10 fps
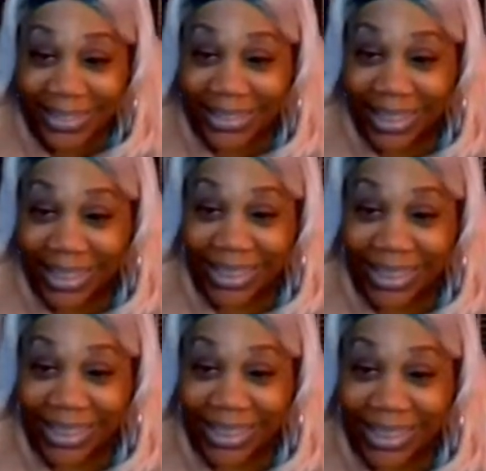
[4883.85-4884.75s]
Kick
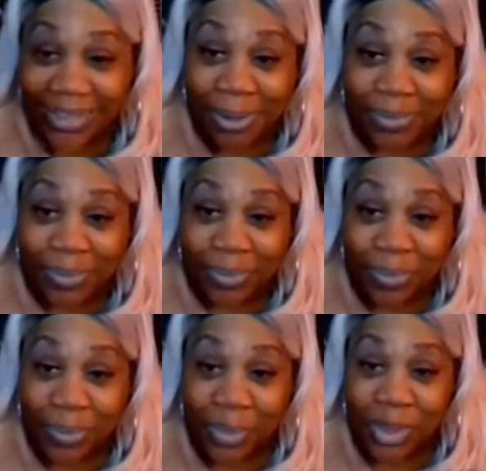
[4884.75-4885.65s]
him out
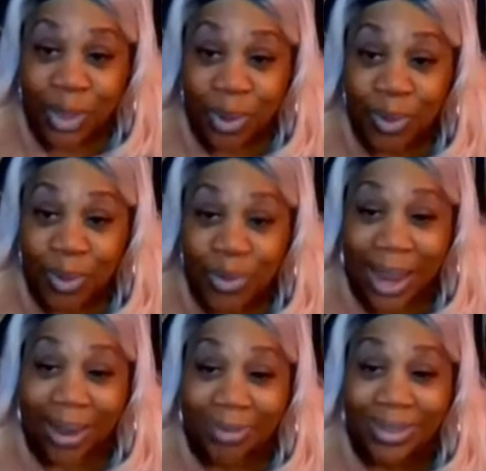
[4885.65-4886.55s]
2
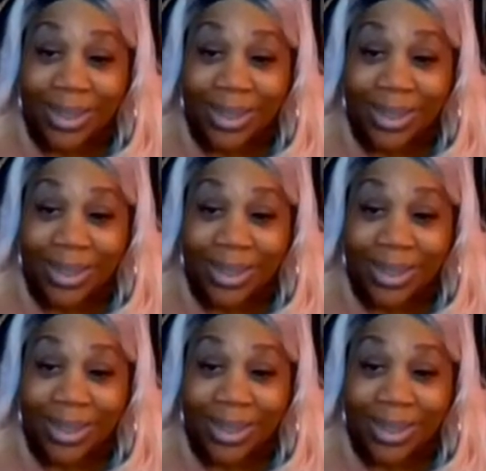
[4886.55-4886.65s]
times.